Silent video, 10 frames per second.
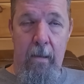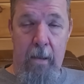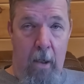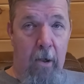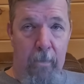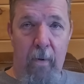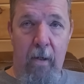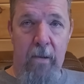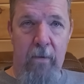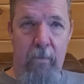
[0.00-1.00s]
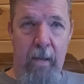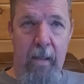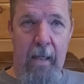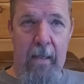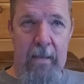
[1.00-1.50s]
the hard part to
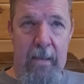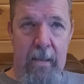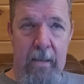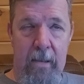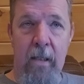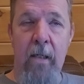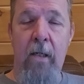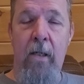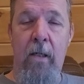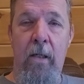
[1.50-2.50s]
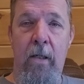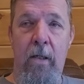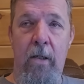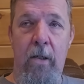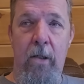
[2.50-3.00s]
realize is
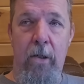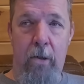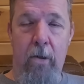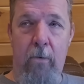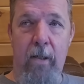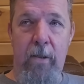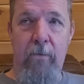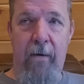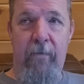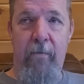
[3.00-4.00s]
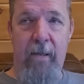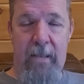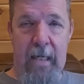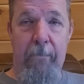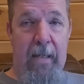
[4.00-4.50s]
you're going to have to
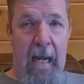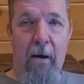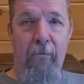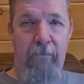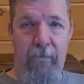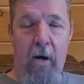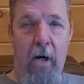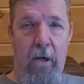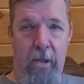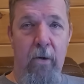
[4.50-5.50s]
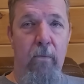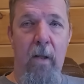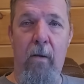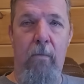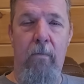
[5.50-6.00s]
accept how far you
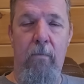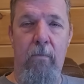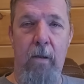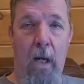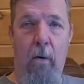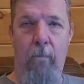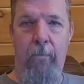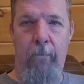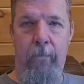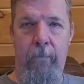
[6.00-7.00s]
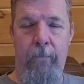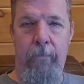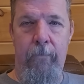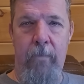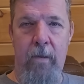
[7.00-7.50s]
will go
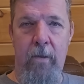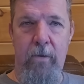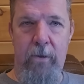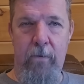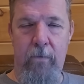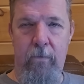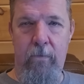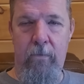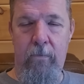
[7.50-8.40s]
to